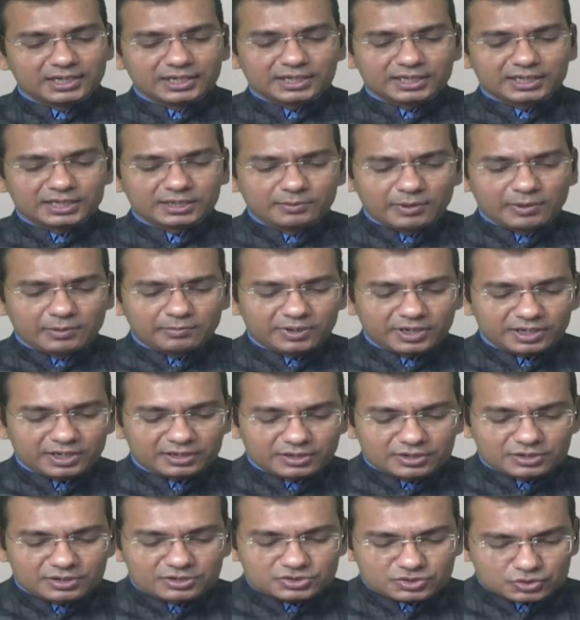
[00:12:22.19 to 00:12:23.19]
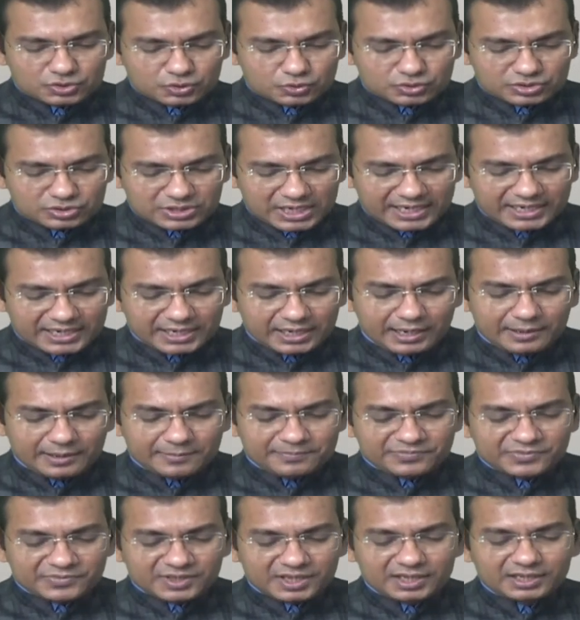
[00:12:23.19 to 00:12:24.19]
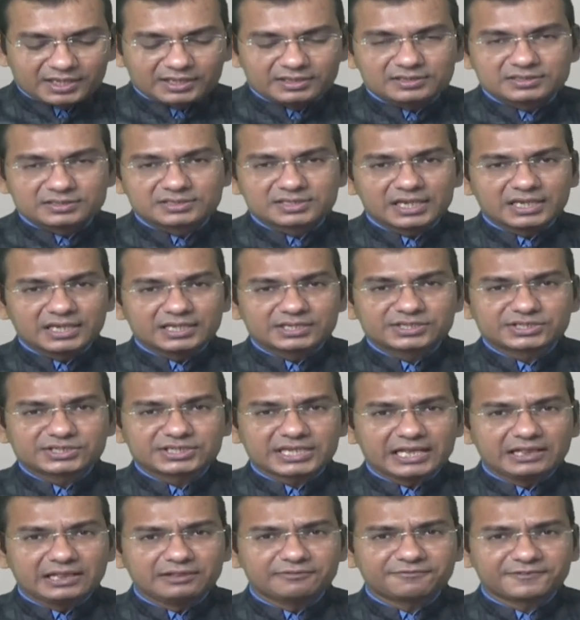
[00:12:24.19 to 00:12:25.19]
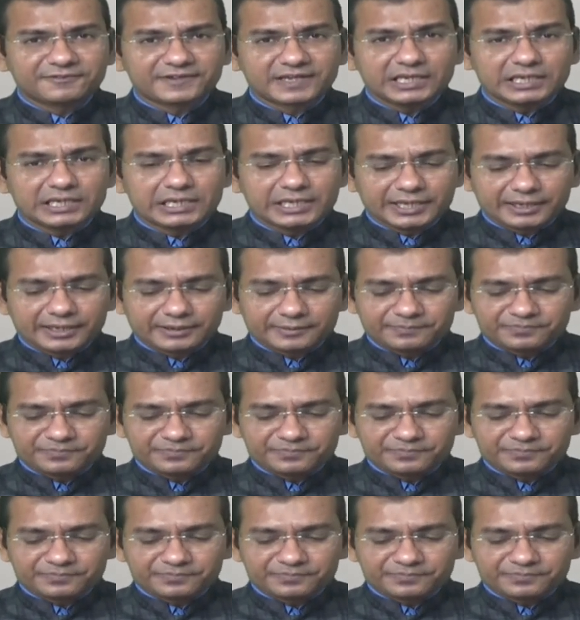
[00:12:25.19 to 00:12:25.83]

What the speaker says: Remember, suicide is self-killing.